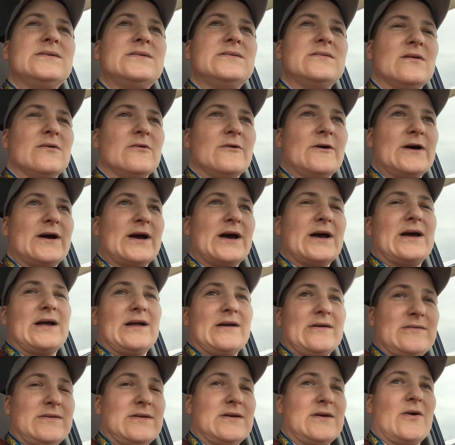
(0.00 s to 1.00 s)
So like I can
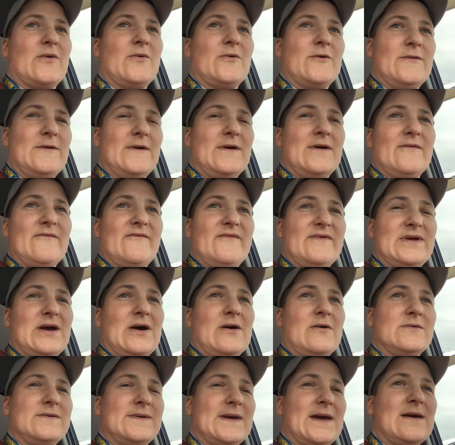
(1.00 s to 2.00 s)
actually go in there,
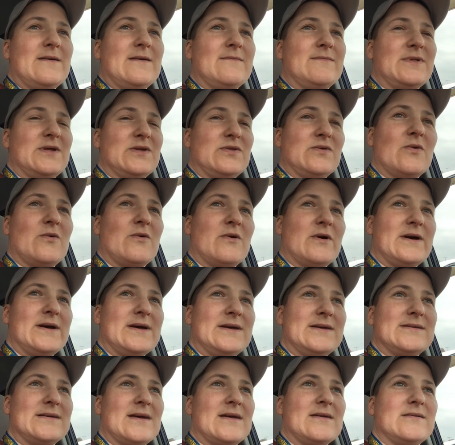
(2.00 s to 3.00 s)
videotape the
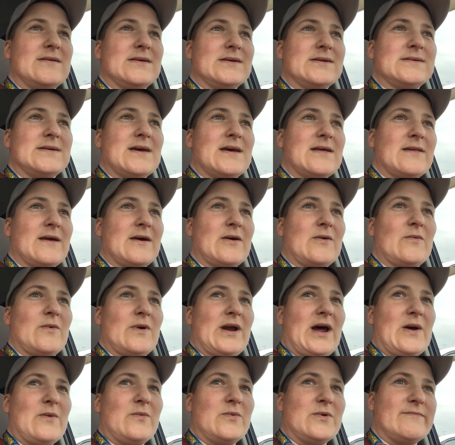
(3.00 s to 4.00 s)
toys, and just say like what
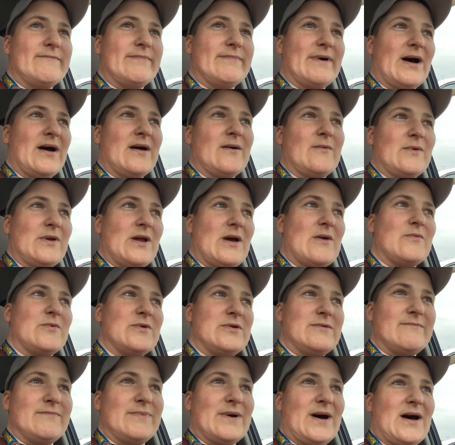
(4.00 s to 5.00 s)
I would buy, what I
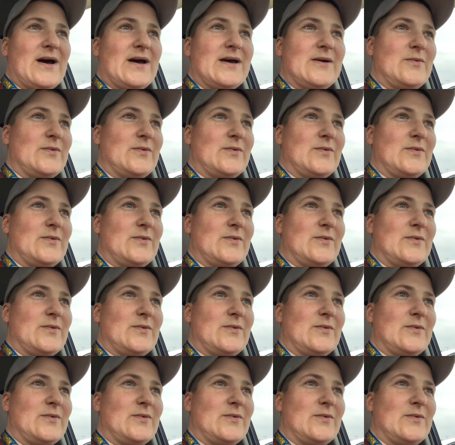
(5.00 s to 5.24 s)
wouldn't buy,